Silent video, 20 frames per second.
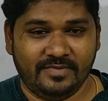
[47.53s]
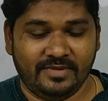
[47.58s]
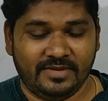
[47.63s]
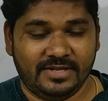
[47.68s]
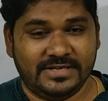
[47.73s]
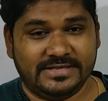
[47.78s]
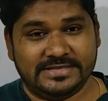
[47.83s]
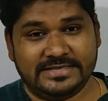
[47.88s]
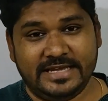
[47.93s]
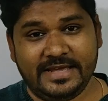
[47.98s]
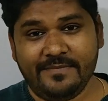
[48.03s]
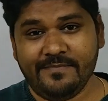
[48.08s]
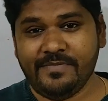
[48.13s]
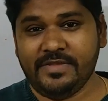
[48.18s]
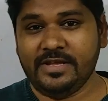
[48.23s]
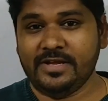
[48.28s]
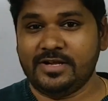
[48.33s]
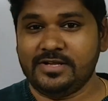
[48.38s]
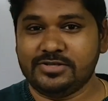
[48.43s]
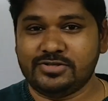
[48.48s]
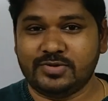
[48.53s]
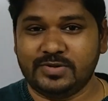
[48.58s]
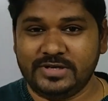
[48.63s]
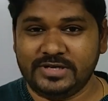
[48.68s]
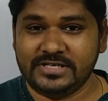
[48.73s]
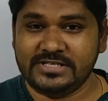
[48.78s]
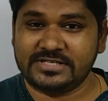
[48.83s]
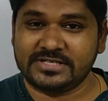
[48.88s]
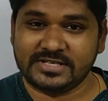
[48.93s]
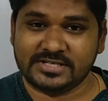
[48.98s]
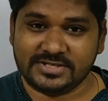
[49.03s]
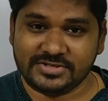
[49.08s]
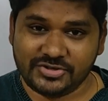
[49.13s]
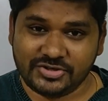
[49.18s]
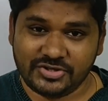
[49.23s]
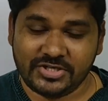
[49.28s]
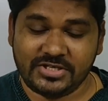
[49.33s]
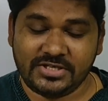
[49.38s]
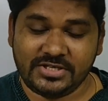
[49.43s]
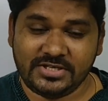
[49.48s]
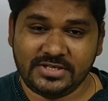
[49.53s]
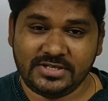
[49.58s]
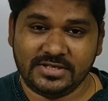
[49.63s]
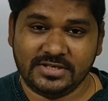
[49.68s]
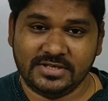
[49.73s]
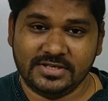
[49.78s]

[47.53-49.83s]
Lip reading: The same thing also we will discuss here.